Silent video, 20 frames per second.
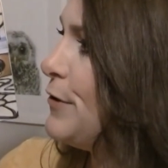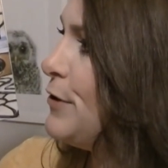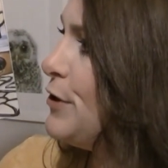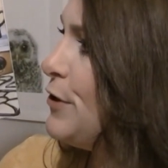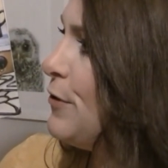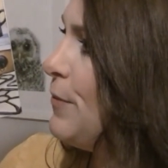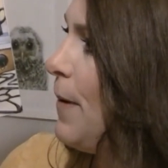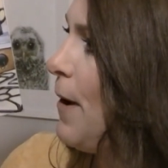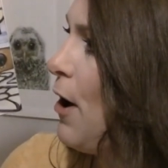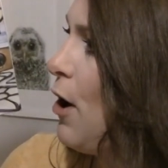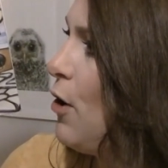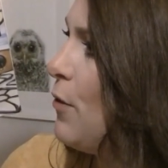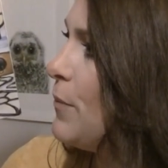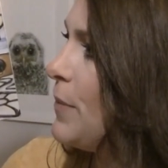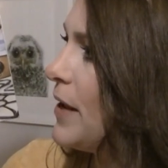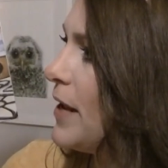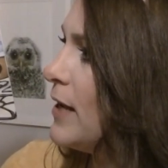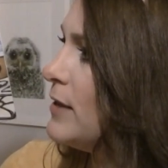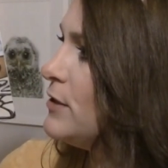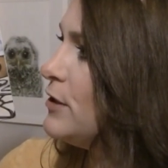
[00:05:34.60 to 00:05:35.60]
new
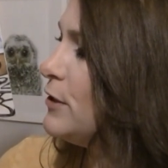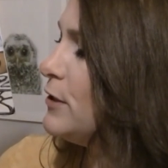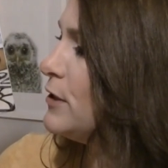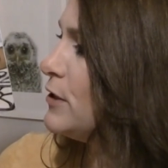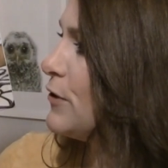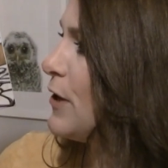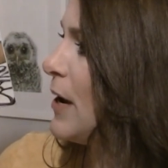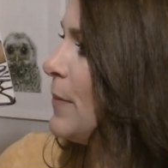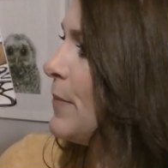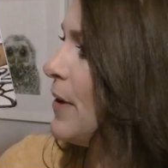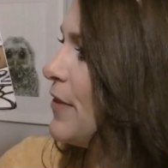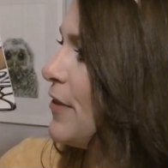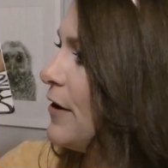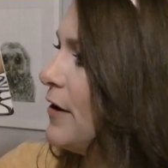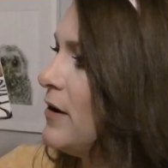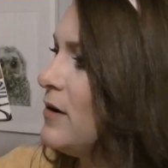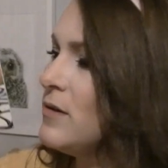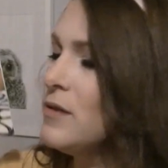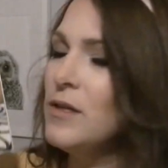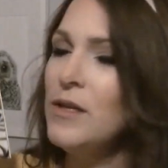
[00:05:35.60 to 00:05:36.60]
home, answers
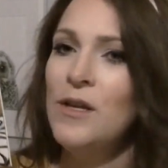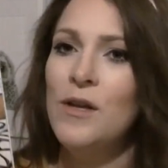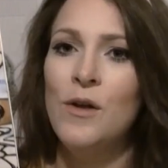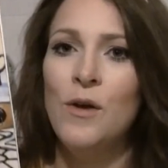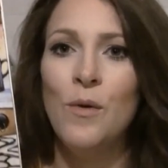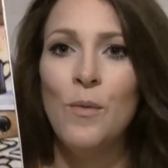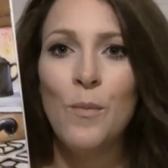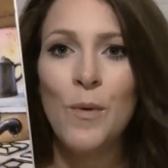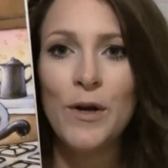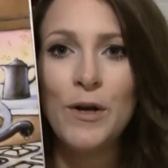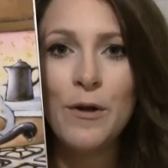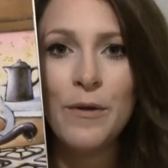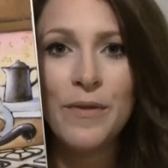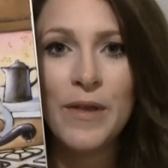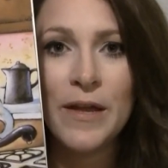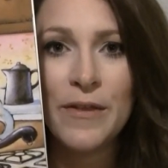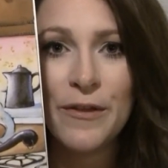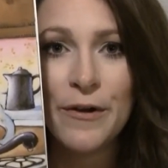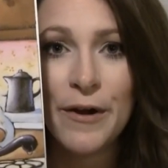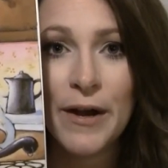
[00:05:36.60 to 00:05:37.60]
Grandmother. What do you
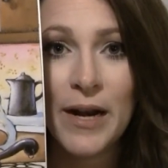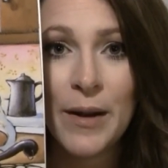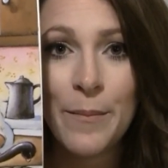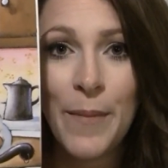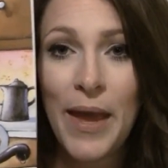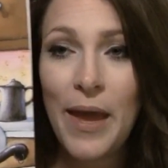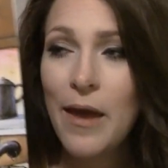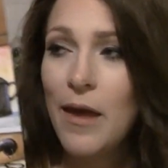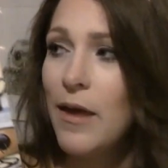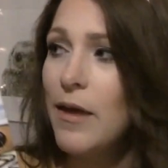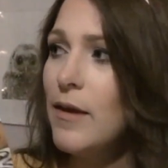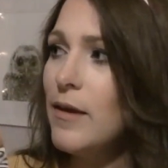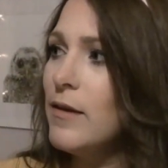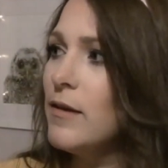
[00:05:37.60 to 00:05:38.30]
think they're going to make?